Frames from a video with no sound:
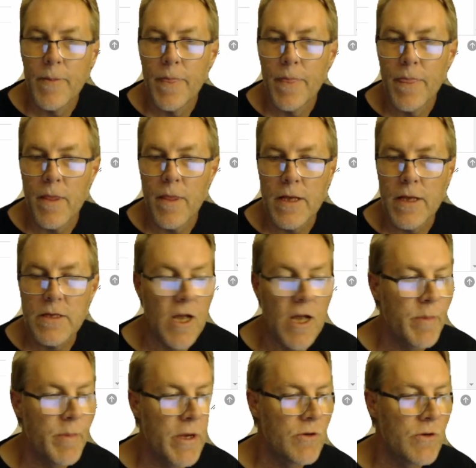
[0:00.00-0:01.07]
It's now
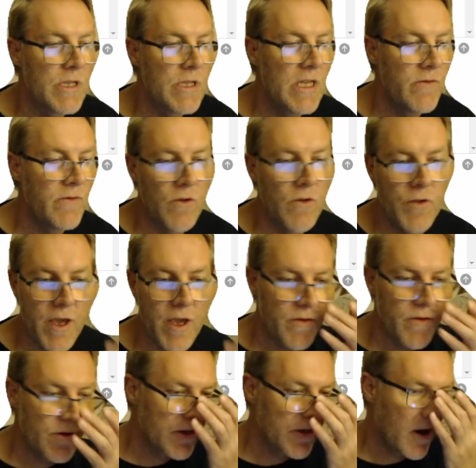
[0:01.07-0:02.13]
being received on the other
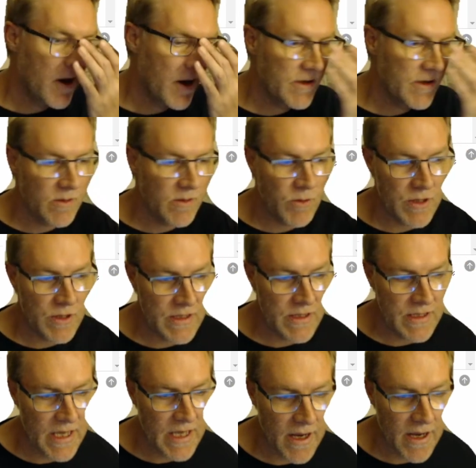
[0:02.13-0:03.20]
side. Someone has
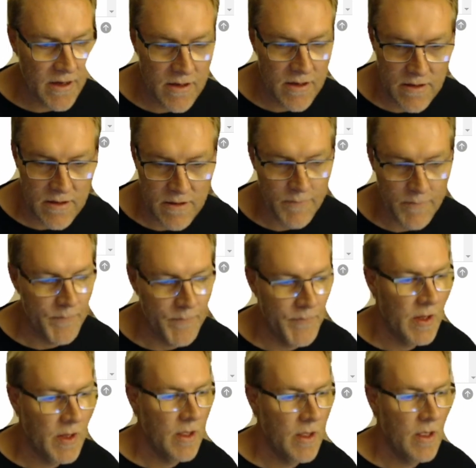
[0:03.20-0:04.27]
scanned it.
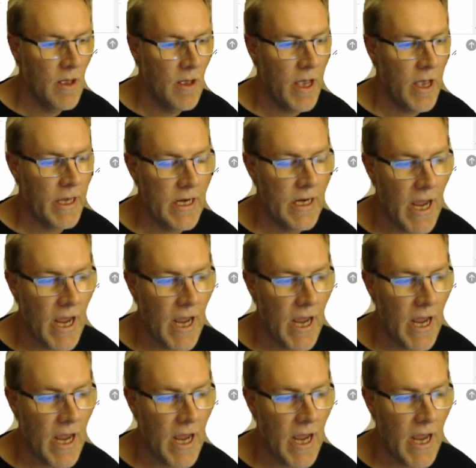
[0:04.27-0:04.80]
I can add